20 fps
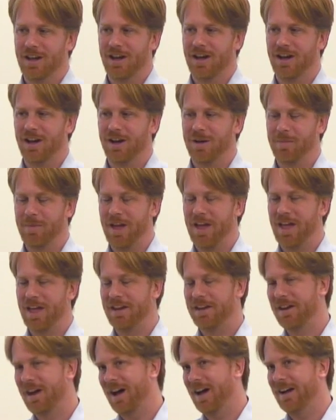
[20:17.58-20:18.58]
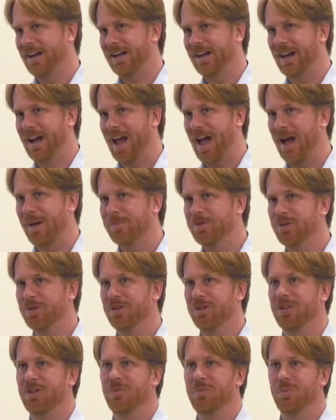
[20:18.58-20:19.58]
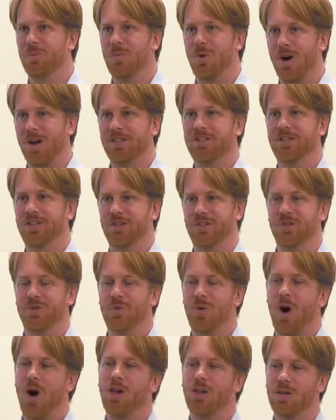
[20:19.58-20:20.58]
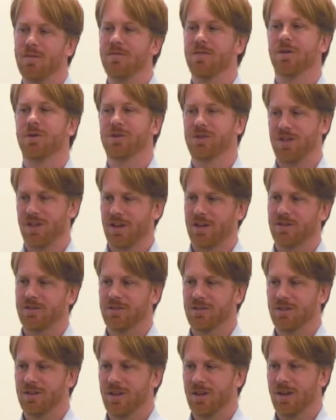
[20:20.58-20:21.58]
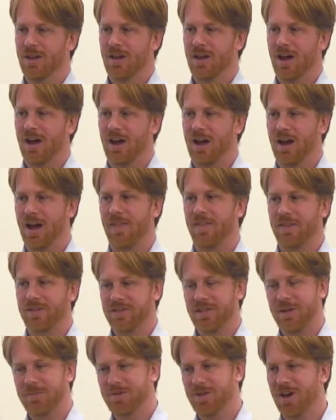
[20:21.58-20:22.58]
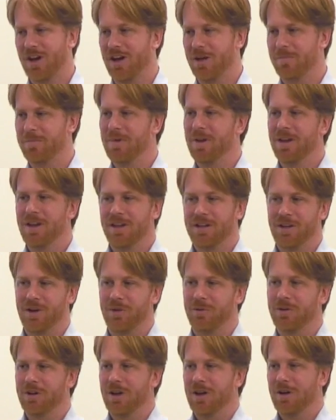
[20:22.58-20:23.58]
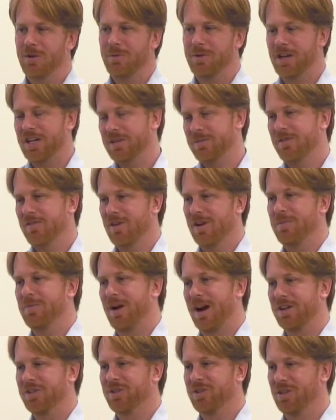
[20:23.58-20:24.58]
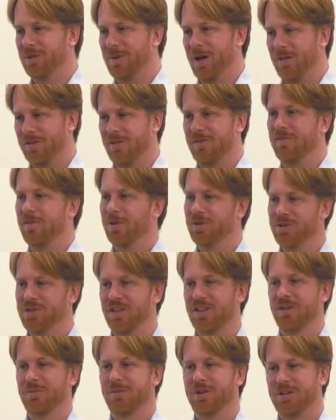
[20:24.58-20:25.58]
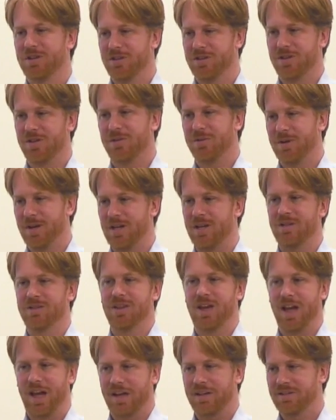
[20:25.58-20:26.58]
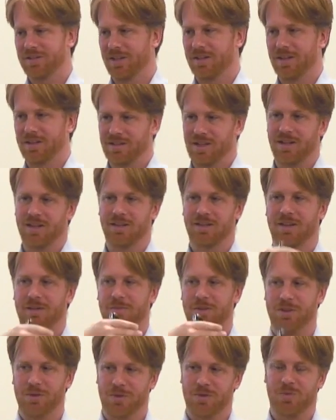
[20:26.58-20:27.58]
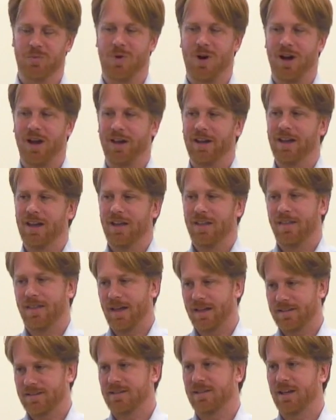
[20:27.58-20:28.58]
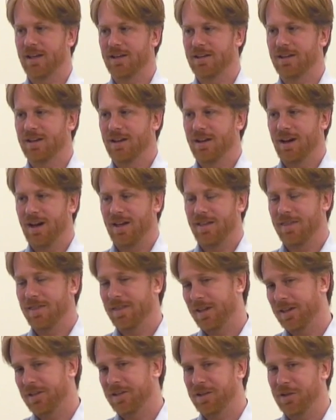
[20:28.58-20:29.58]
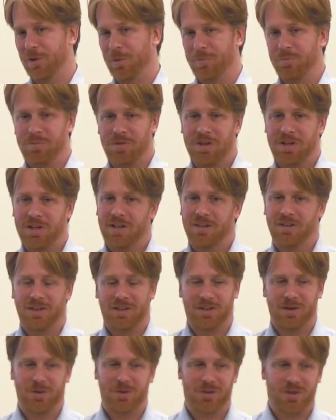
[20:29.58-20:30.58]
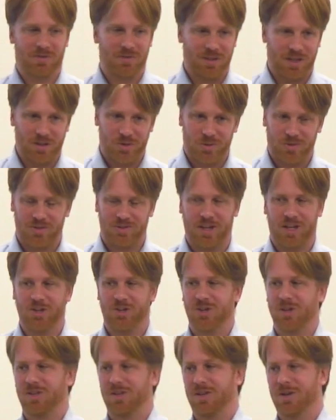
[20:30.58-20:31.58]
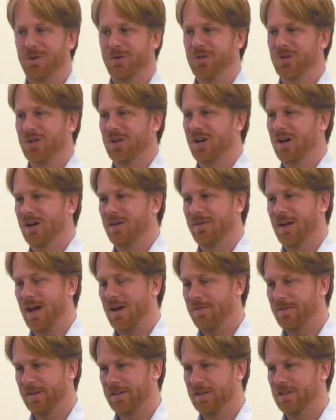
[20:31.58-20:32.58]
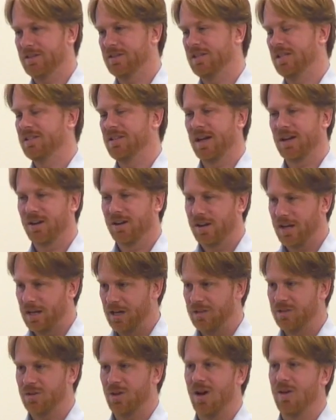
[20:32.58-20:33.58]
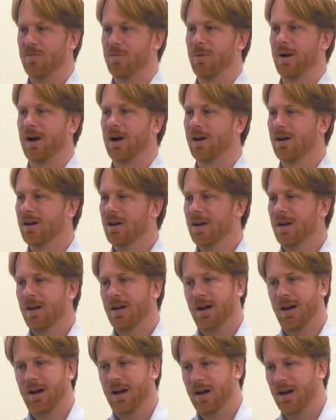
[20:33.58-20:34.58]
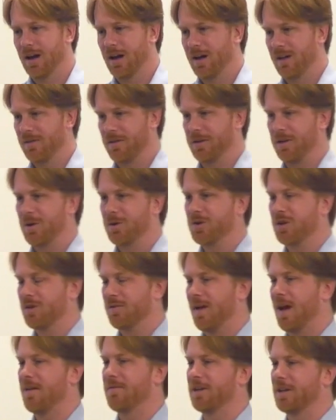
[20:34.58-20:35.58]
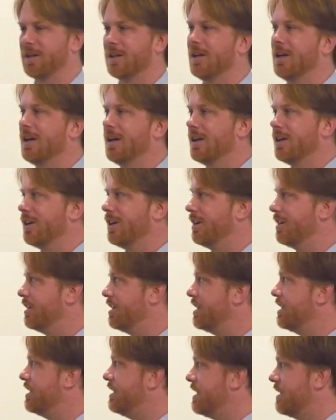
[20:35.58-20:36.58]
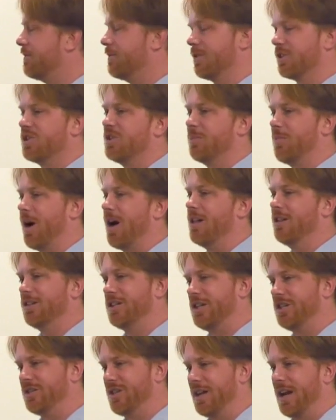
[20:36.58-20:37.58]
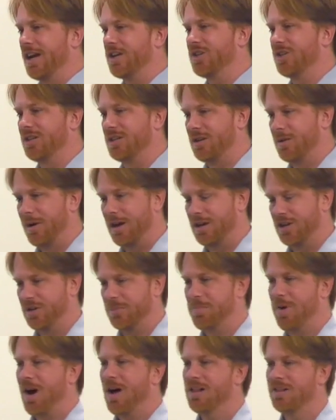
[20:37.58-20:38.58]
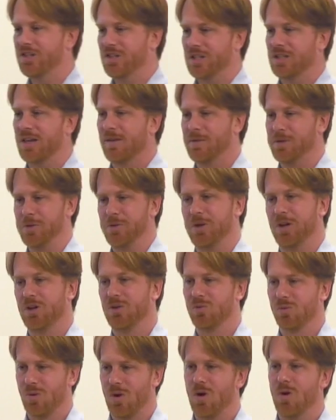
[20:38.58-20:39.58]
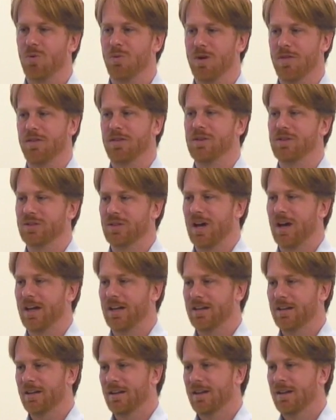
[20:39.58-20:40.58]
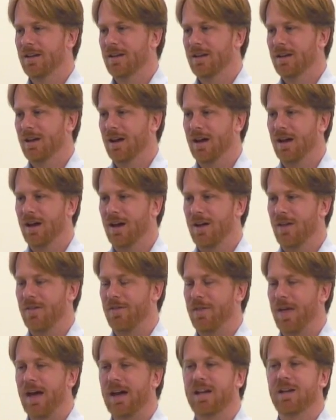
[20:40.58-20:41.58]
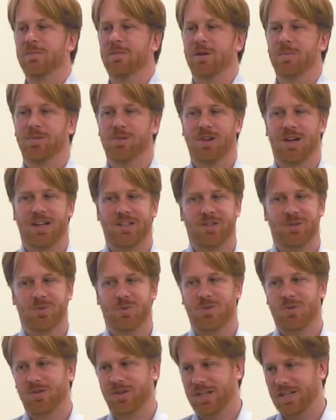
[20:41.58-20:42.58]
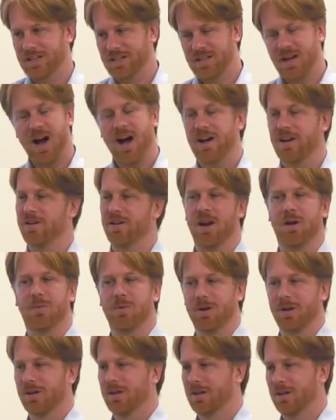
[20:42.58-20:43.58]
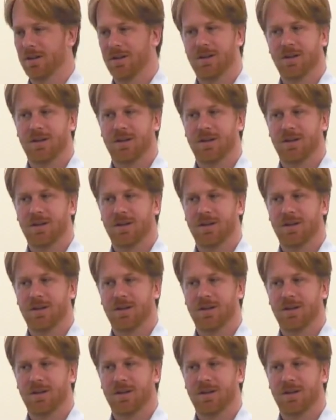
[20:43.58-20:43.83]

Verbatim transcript: um, and I absolutely want to do all of those things. Uh, at the same time, you know, we need to be very practical about the first thing that we're going to do is X, and the second thing we do is Y. That said, I think you know the notion of centralization, the notion of having this disaggregated software, uh, the notion of having different topologies that actually, you know, at a topology level, you can grow with the design. Uh, that can be applied to the entire network,